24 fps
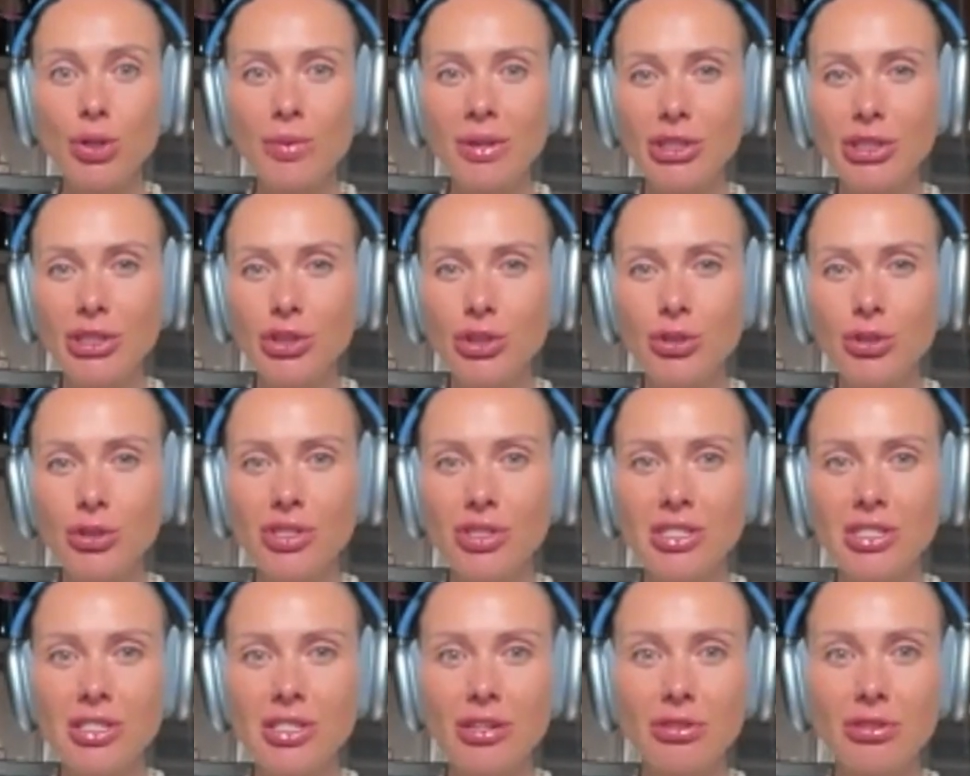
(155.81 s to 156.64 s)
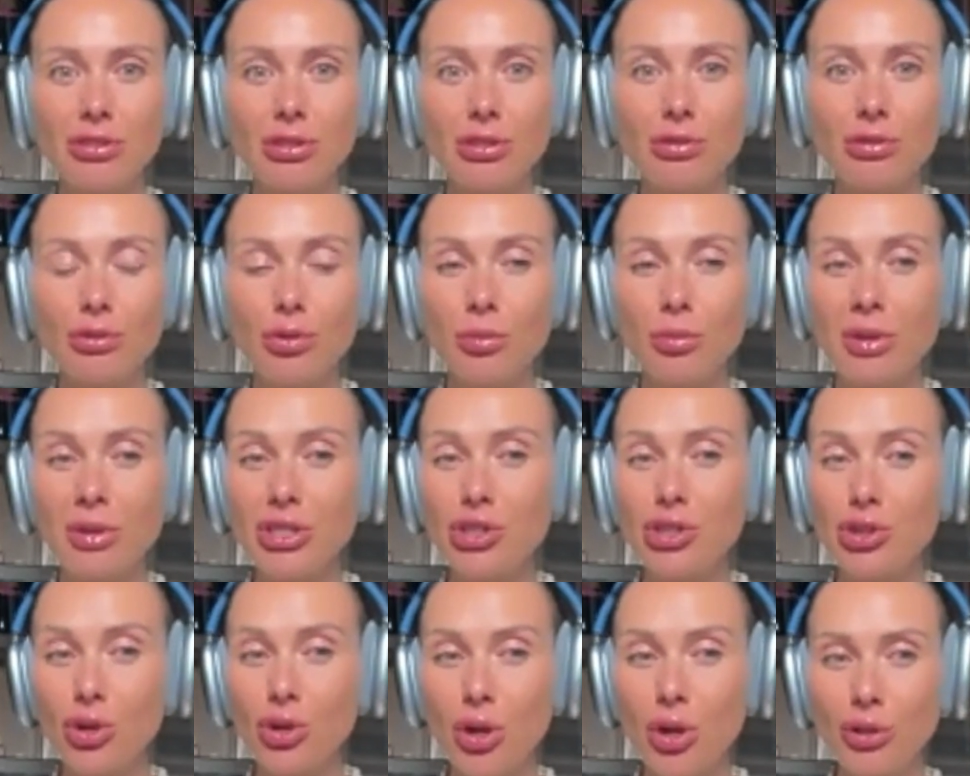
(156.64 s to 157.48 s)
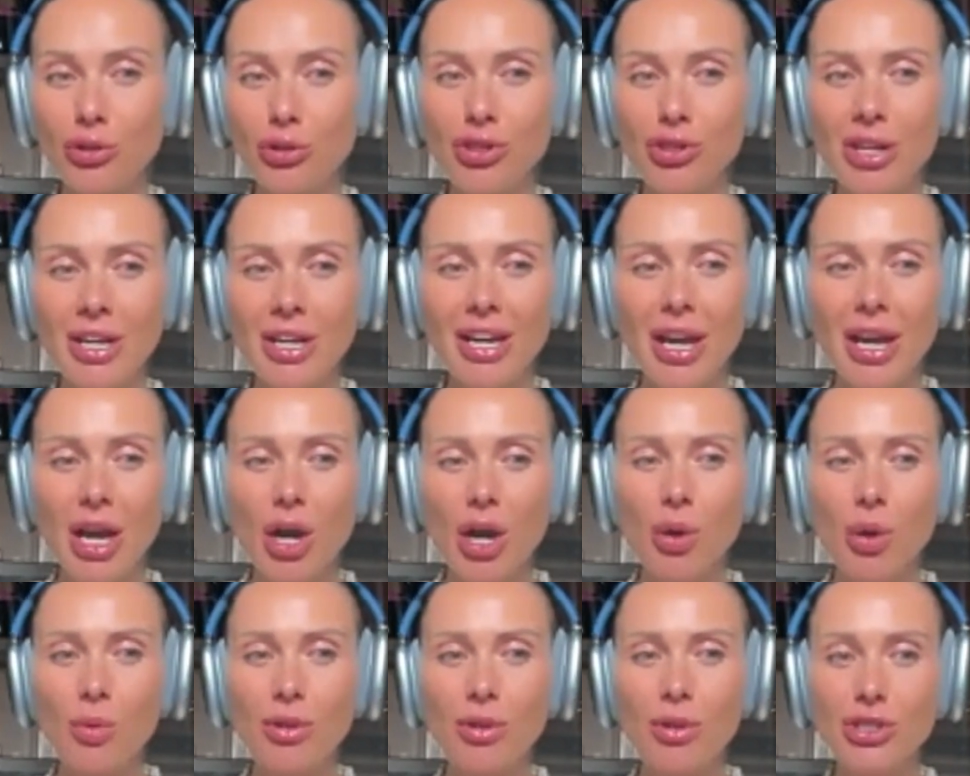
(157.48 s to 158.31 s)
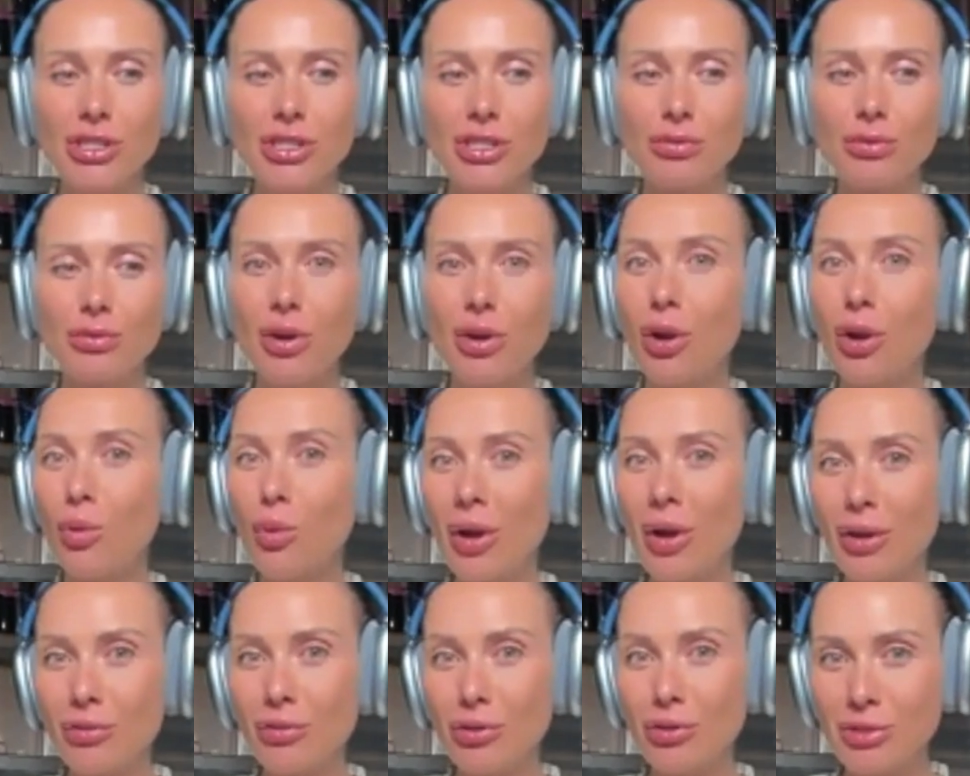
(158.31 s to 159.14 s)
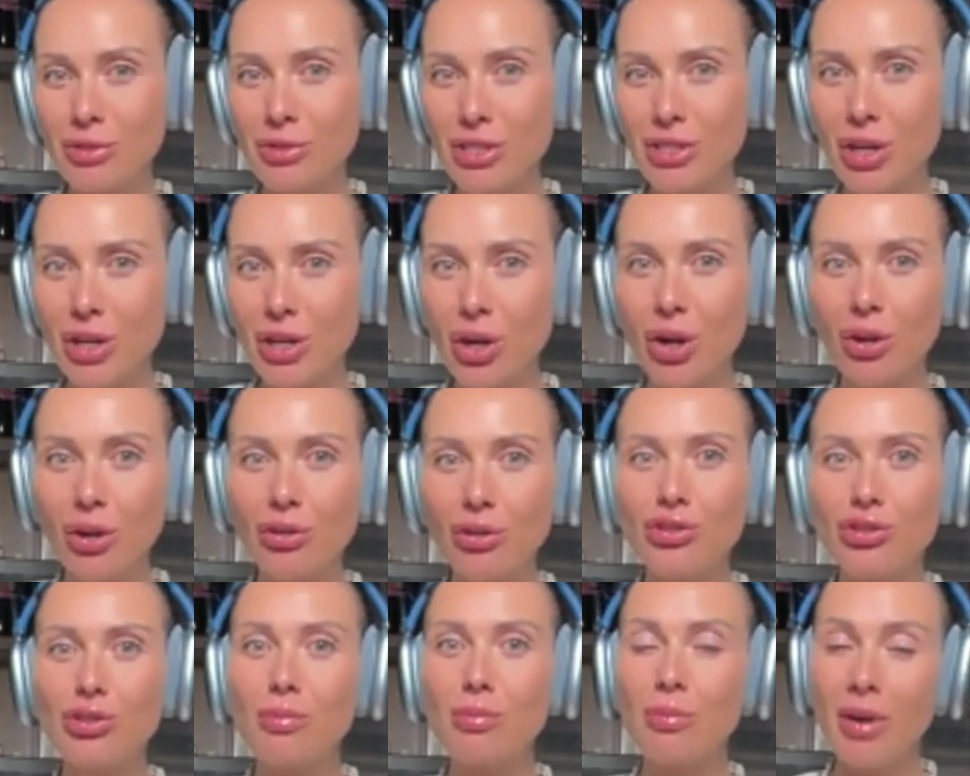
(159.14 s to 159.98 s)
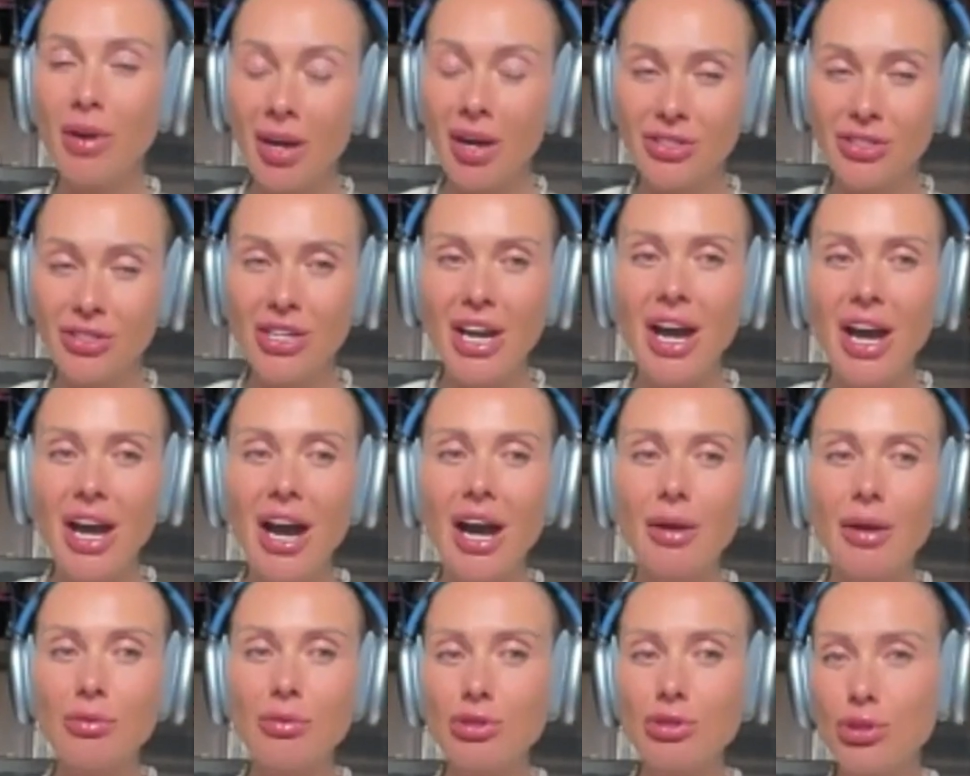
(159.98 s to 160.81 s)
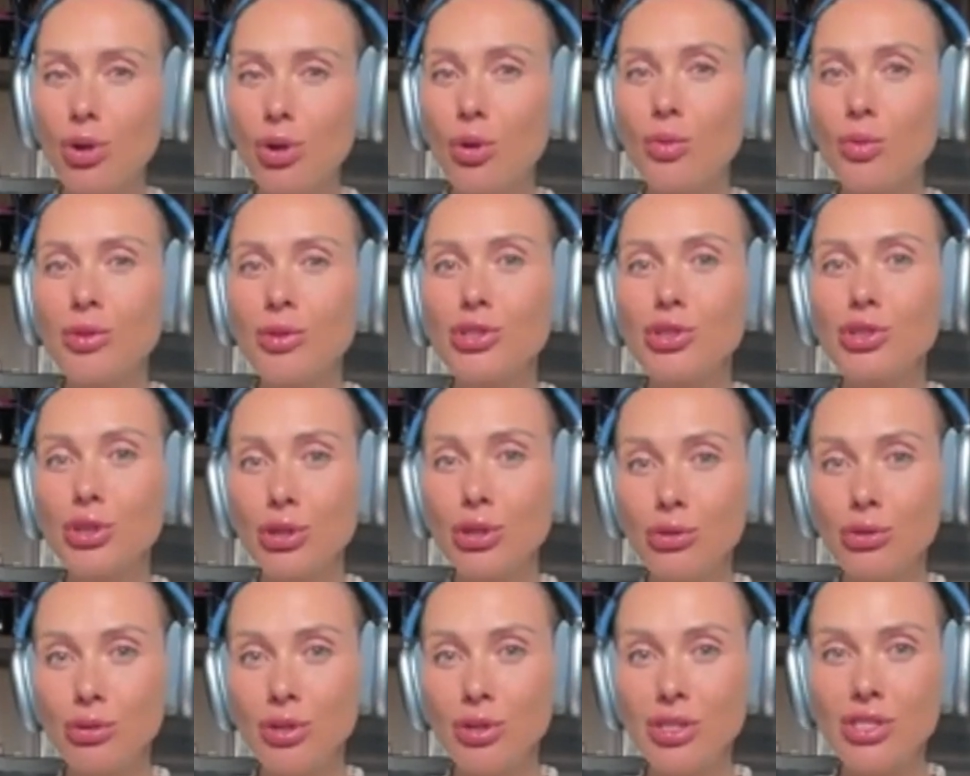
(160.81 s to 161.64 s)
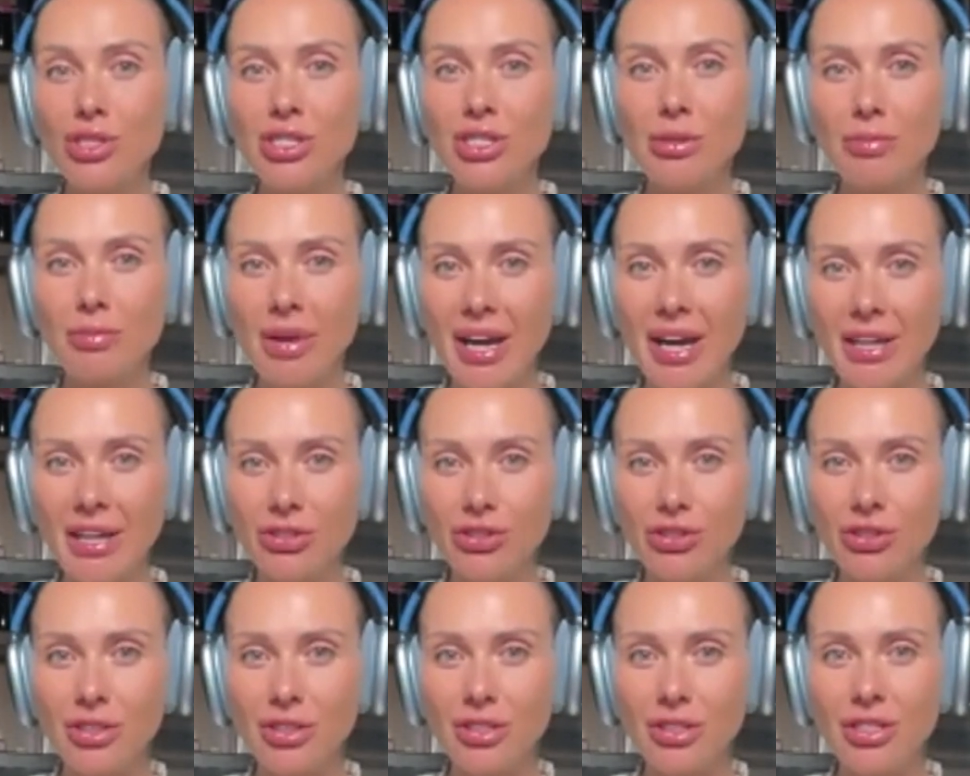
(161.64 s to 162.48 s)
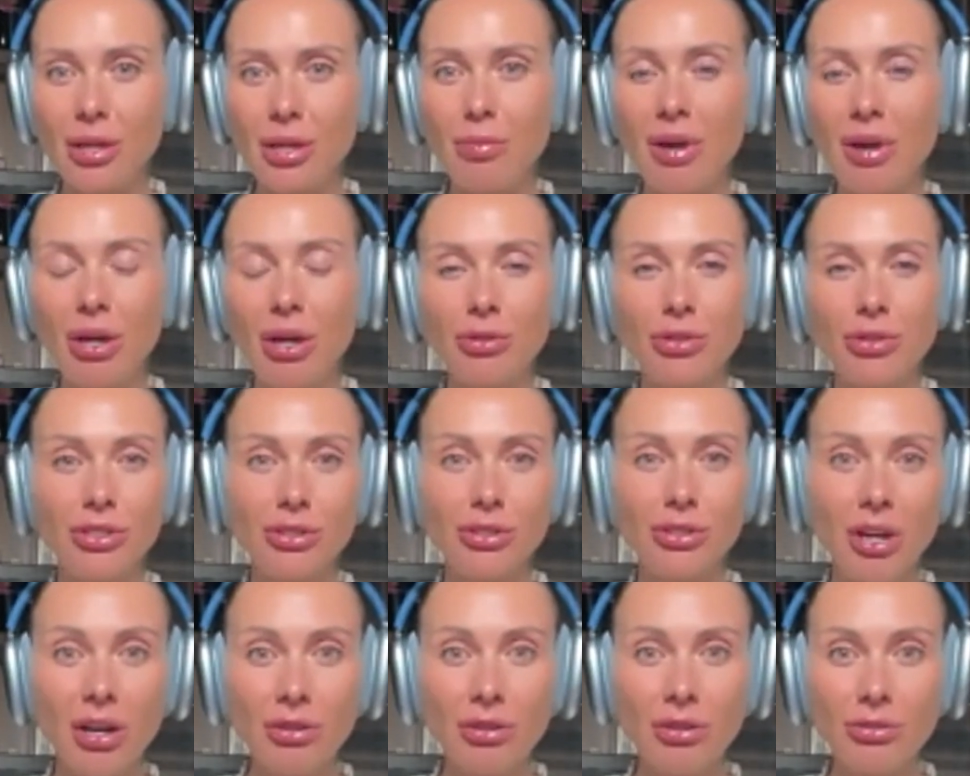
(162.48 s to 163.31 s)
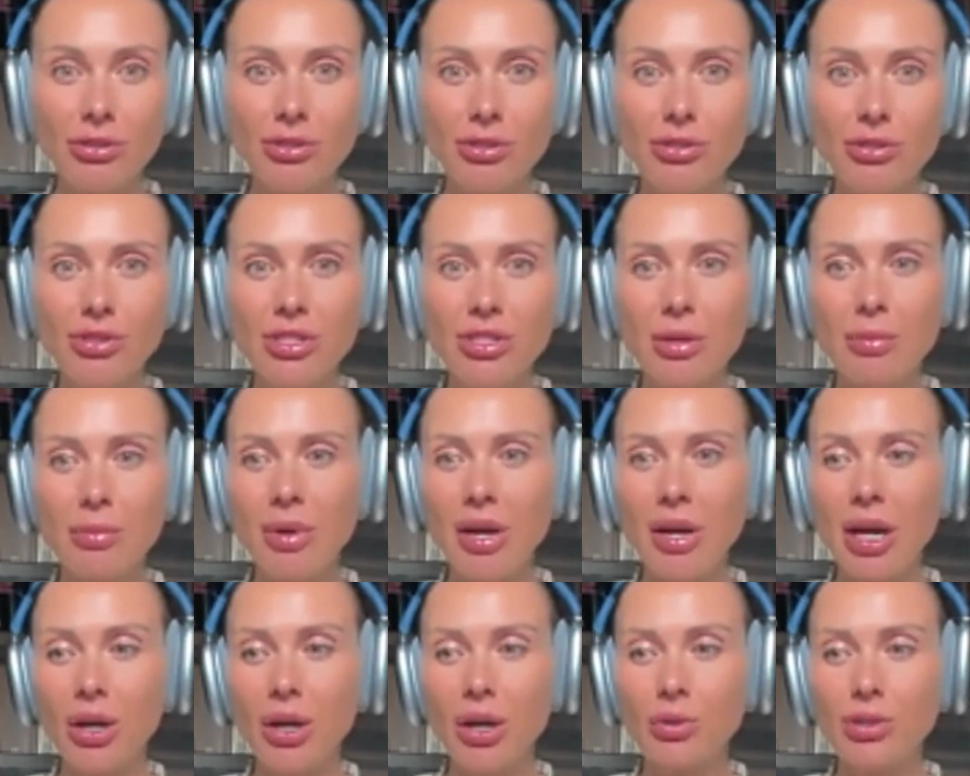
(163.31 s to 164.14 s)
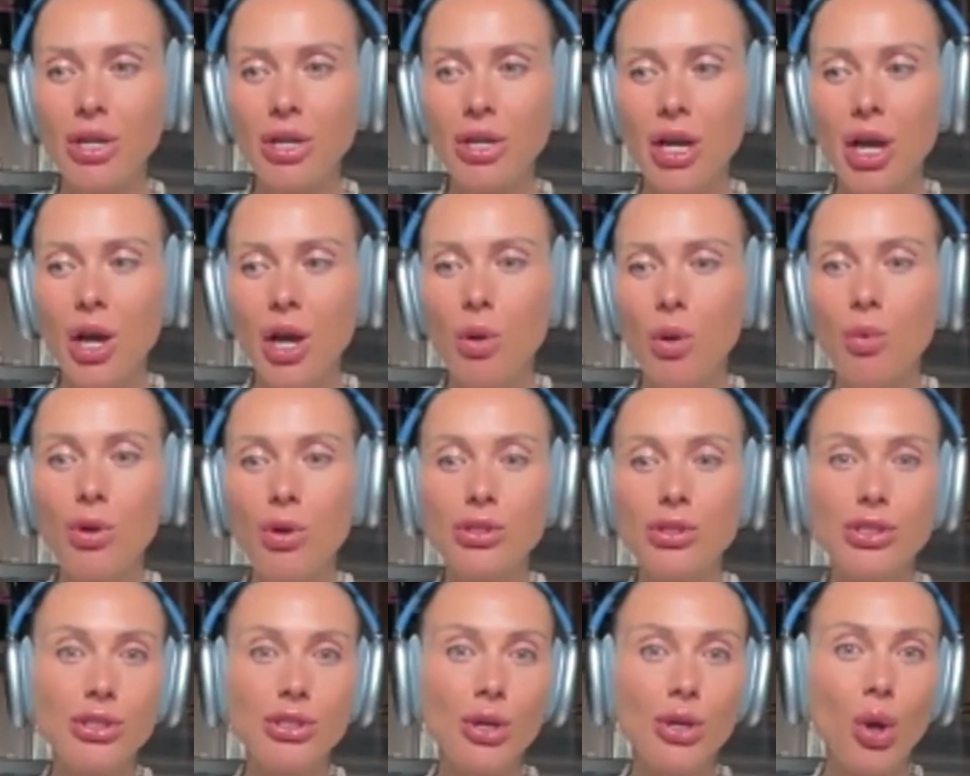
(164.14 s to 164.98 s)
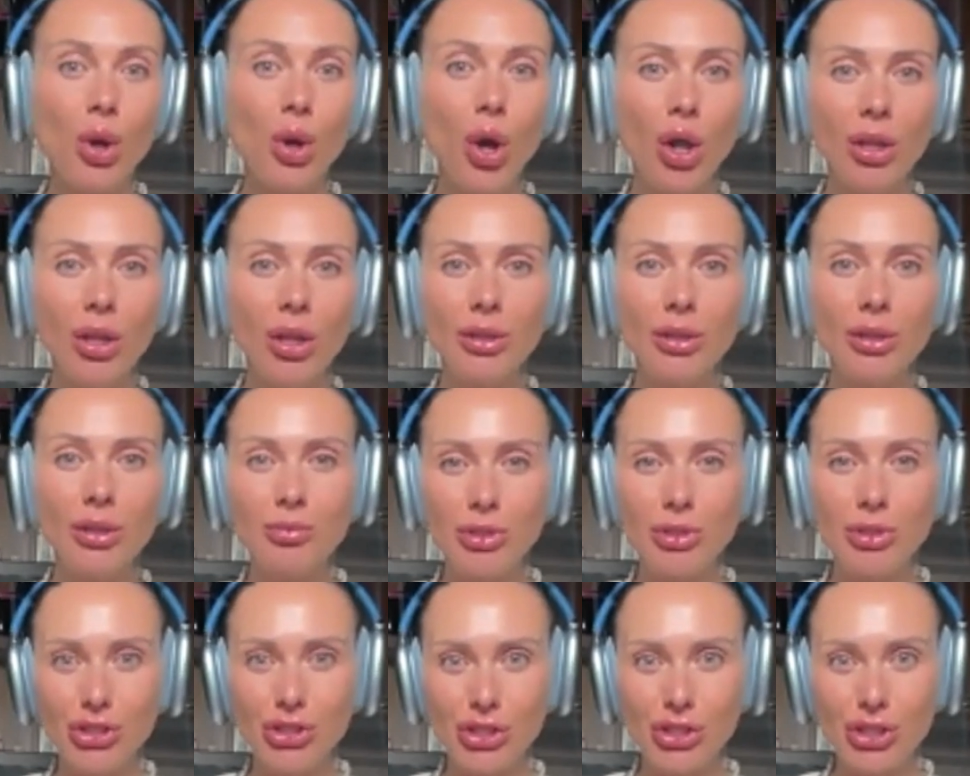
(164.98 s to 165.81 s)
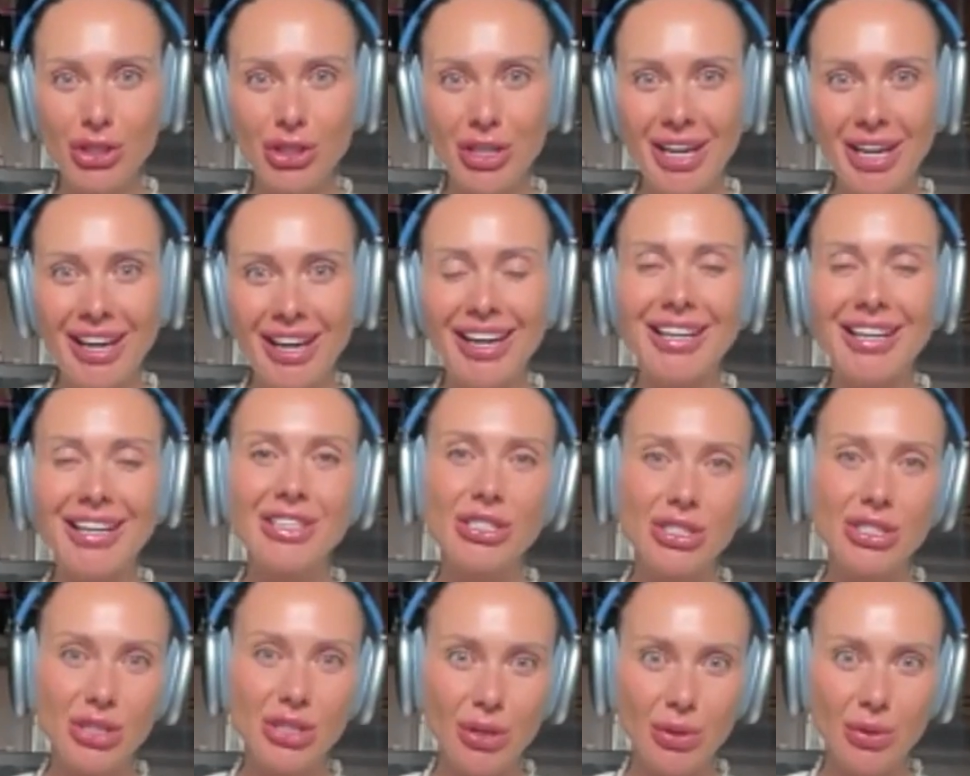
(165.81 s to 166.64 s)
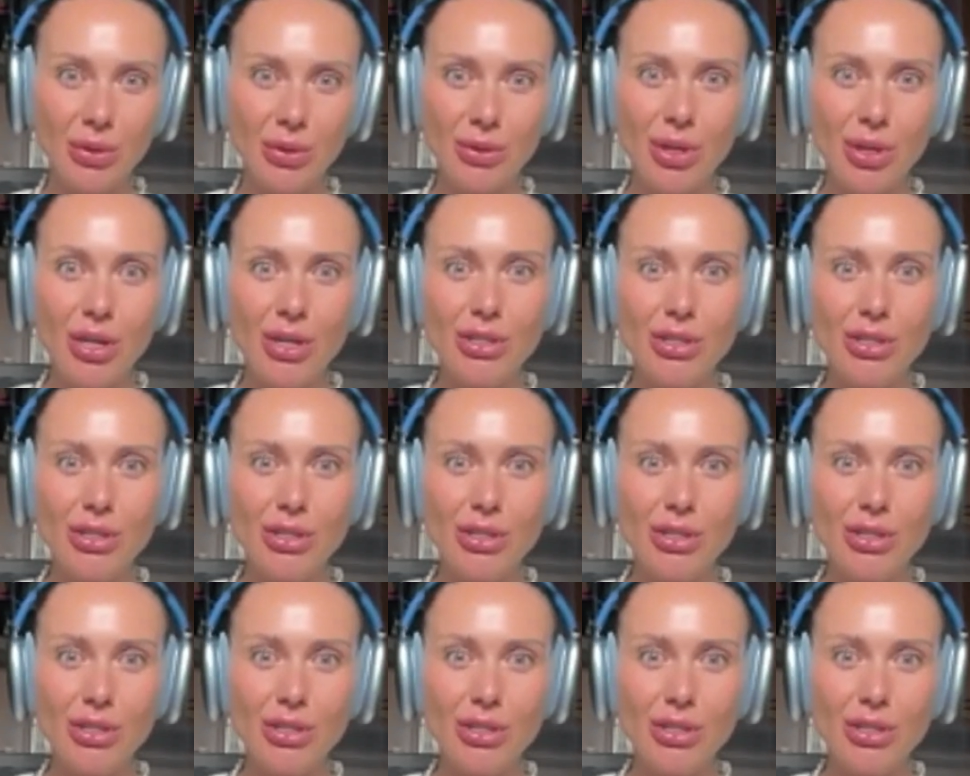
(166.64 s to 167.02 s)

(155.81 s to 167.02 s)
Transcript: My journey started from astrology, which is far away from psychology, but I was always curious and passionate about encounters, about what's your calling, mission, and so on.